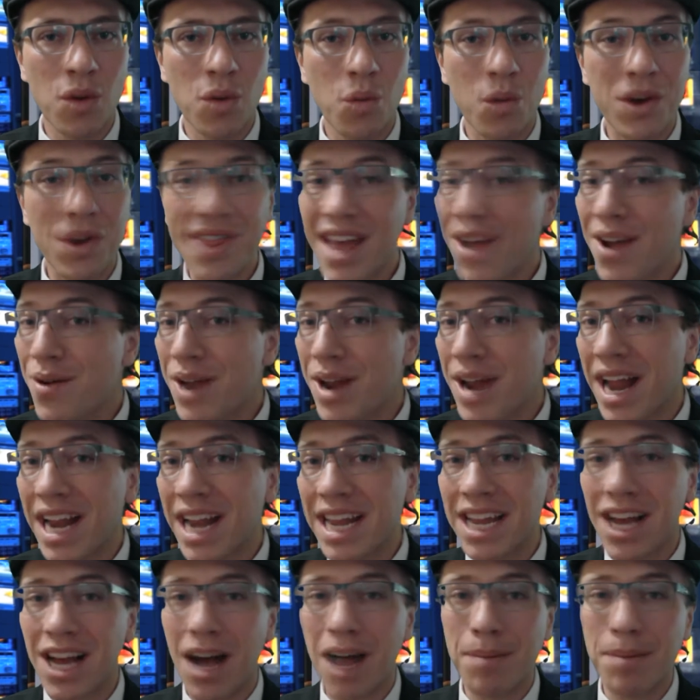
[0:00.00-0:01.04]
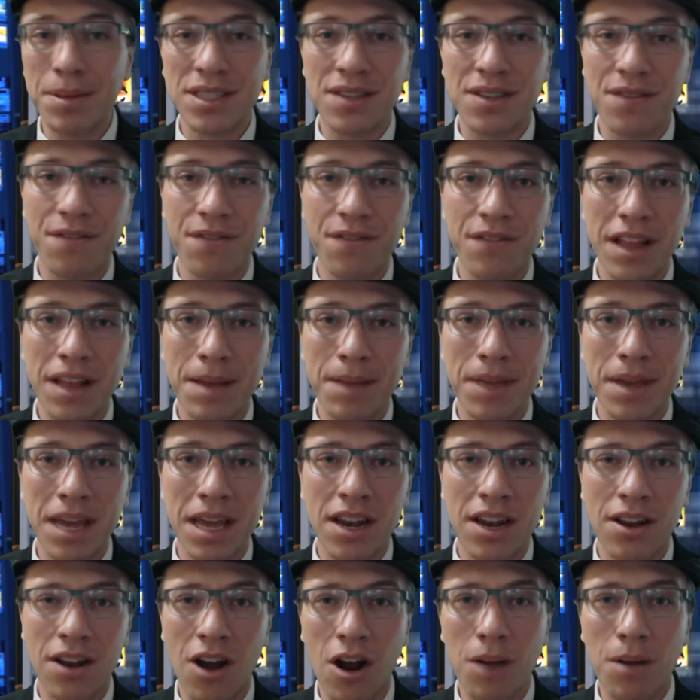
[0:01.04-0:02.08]
without any copies of
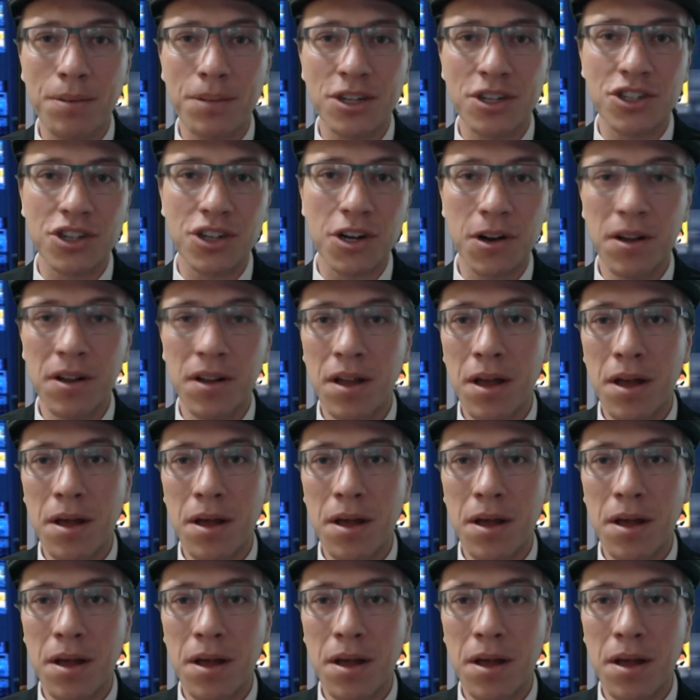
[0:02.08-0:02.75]
Flamekin Harbinger,